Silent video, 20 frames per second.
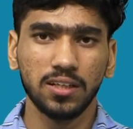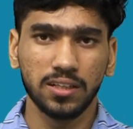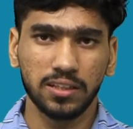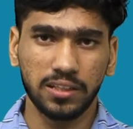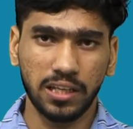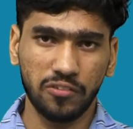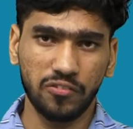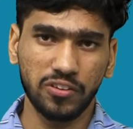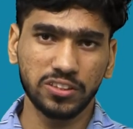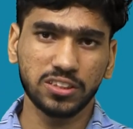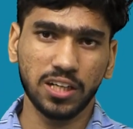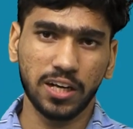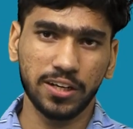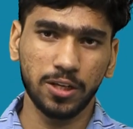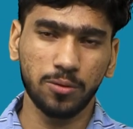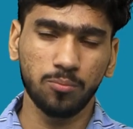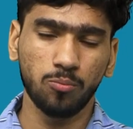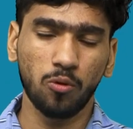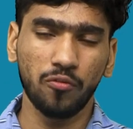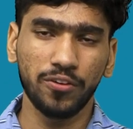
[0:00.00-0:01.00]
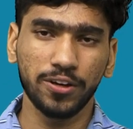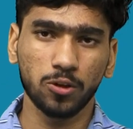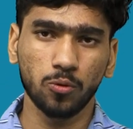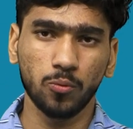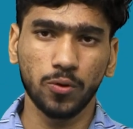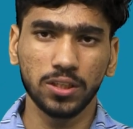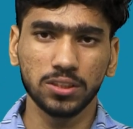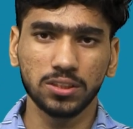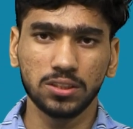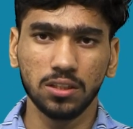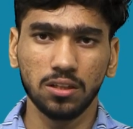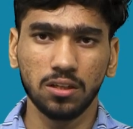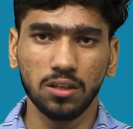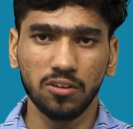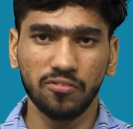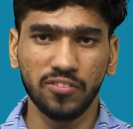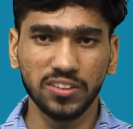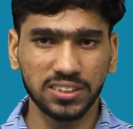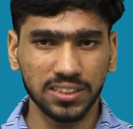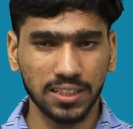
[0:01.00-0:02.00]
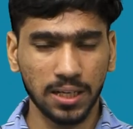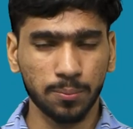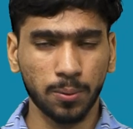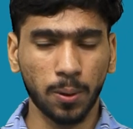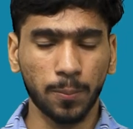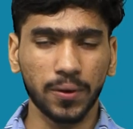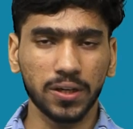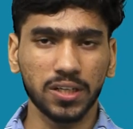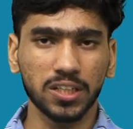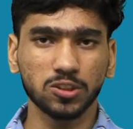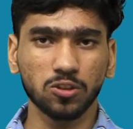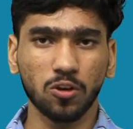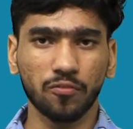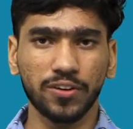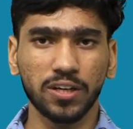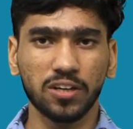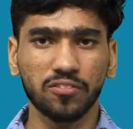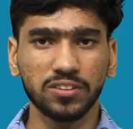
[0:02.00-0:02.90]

Then we started moving towards the physical properties of it.